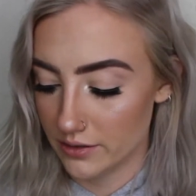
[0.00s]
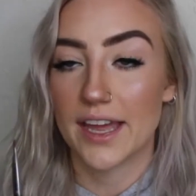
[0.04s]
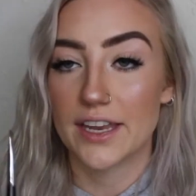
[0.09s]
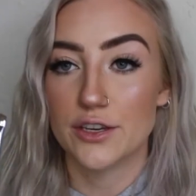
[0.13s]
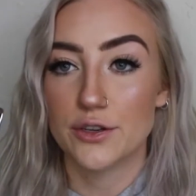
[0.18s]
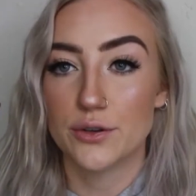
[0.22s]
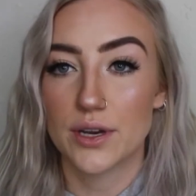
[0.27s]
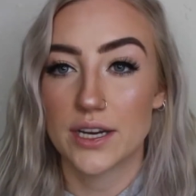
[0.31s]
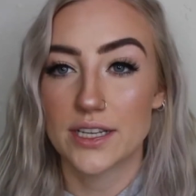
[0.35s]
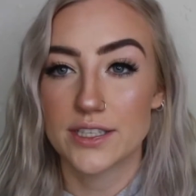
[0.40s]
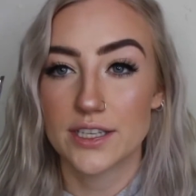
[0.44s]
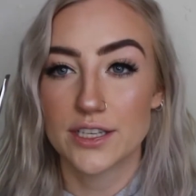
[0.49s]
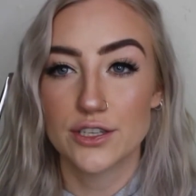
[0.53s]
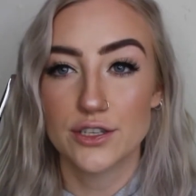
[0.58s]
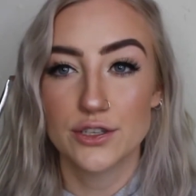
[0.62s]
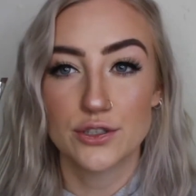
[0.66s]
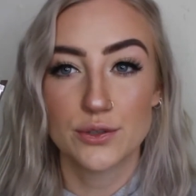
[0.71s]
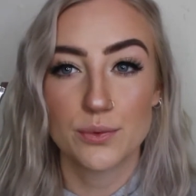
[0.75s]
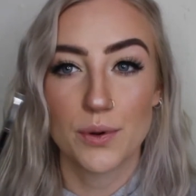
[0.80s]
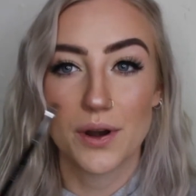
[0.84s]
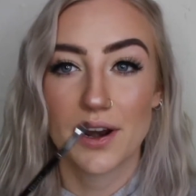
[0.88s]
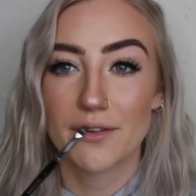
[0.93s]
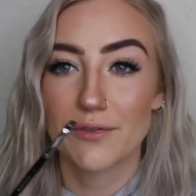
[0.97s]
And you guys can
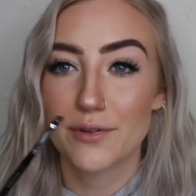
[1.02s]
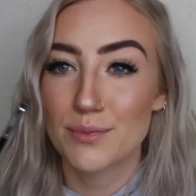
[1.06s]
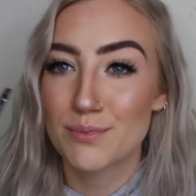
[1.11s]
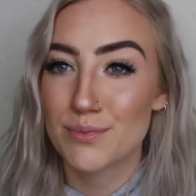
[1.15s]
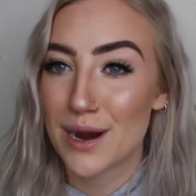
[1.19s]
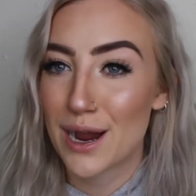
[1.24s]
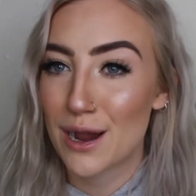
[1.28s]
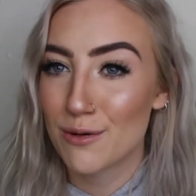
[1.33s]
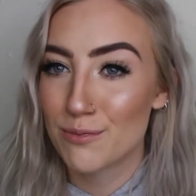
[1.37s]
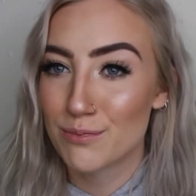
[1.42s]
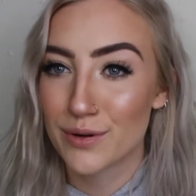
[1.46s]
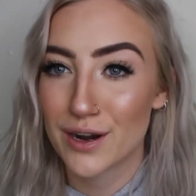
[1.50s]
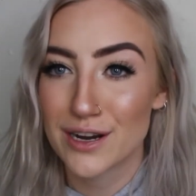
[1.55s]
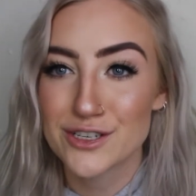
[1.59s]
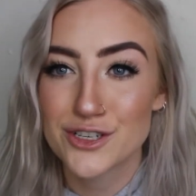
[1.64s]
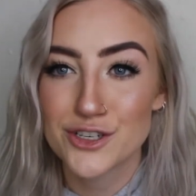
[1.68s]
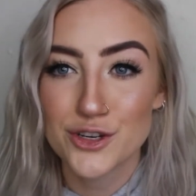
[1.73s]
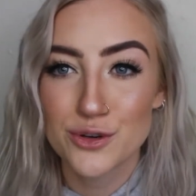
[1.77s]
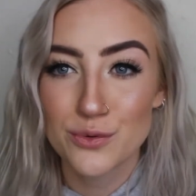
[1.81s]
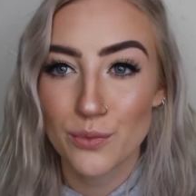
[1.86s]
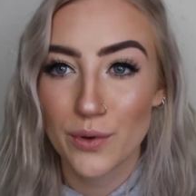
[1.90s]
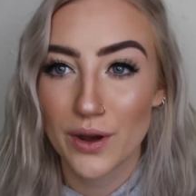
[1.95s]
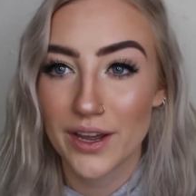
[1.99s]
use whatever brow brush
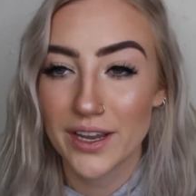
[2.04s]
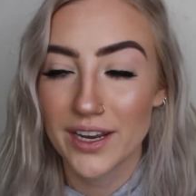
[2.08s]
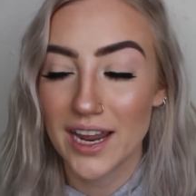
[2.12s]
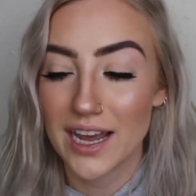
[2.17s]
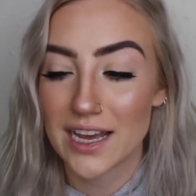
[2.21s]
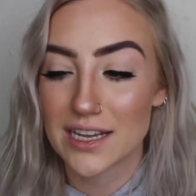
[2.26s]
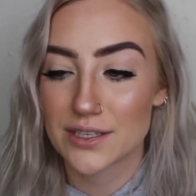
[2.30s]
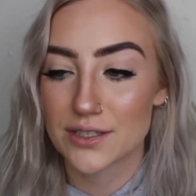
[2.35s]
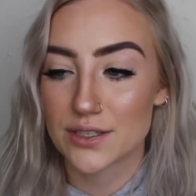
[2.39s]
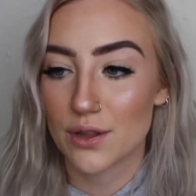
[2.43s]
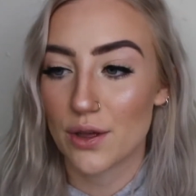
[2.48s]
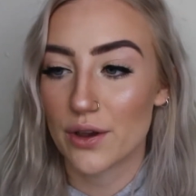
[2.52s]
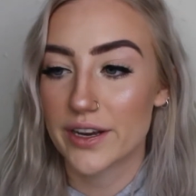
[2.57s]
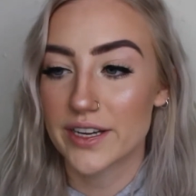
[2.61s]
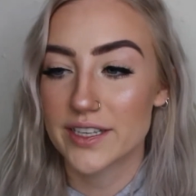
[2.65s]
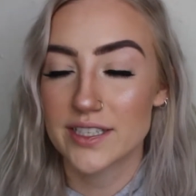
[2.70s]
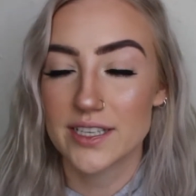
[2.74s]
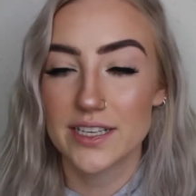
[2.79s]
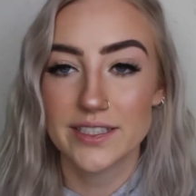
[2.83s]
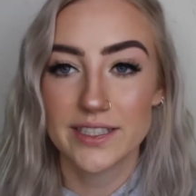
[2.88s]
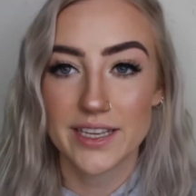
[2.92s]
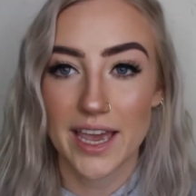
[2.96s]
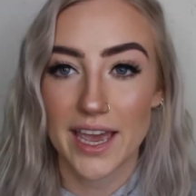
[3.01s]
you want. As long
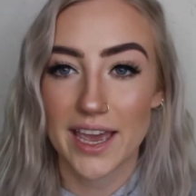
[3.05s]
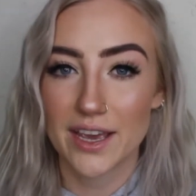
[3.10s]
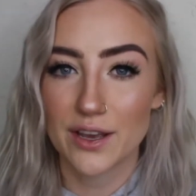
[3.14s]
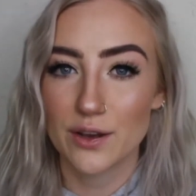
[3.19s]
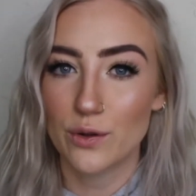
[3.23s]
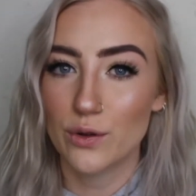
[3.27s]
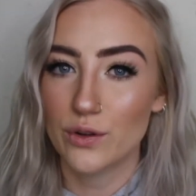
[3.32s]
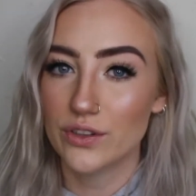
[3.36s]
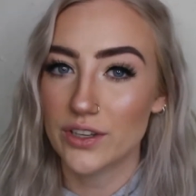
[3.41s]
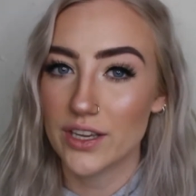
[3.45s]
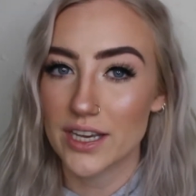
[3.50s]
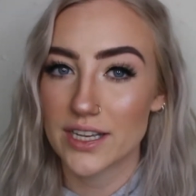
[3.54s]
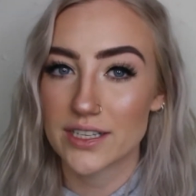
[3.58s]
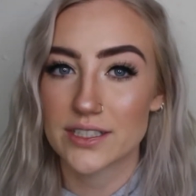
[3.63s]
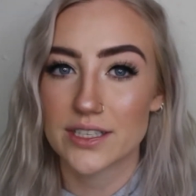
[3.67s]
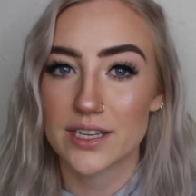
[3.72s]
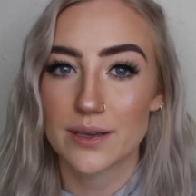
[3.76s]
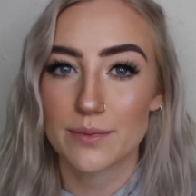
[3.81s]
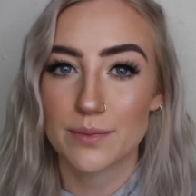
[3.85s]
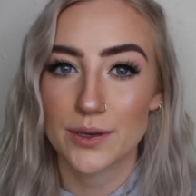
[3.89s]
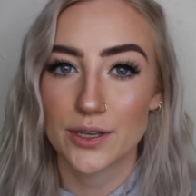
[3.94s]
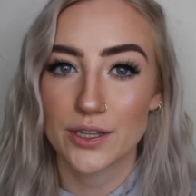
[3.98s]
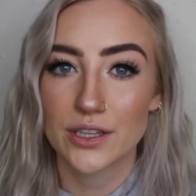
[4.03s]
as it's angled, it
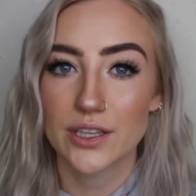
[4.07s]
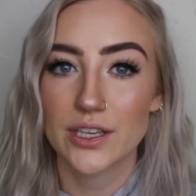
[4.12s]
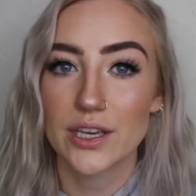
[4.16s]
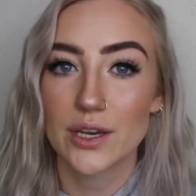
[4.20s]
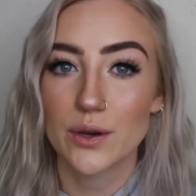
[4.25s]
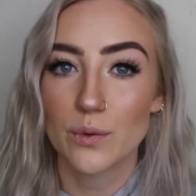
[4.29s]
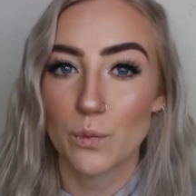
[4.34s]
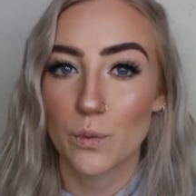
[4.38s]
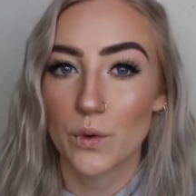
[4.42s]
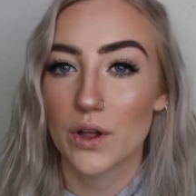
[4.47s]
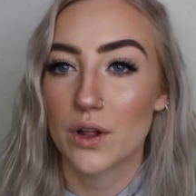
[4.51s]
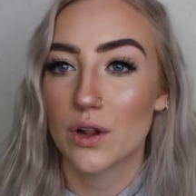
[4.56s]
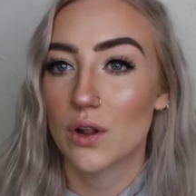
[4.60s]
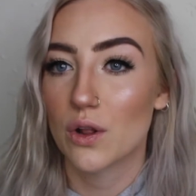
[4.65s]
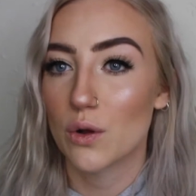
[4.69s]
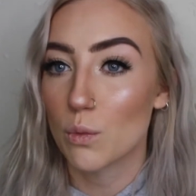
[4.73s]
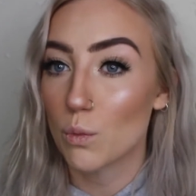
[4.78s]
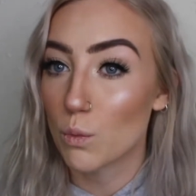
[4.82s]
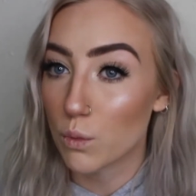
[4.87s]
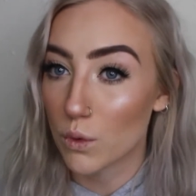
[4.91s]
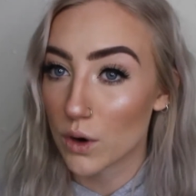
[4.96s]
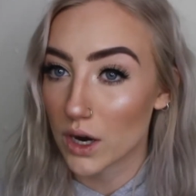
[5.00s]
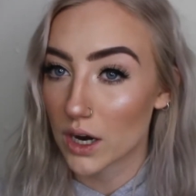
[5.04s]
typically
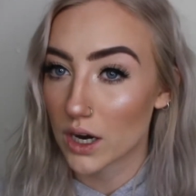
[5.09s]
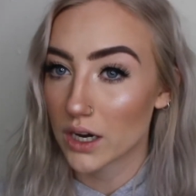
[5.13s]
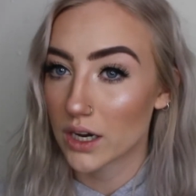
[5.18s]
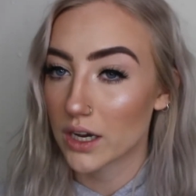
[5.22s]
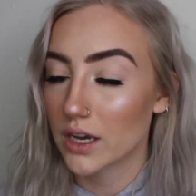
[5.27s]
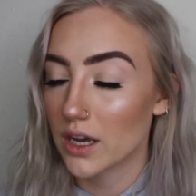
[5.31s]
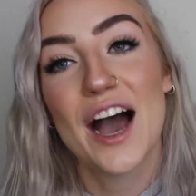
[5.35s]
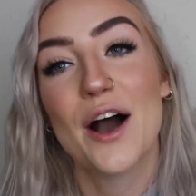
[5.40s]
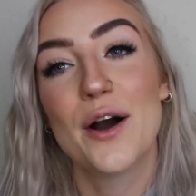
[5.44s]
will work.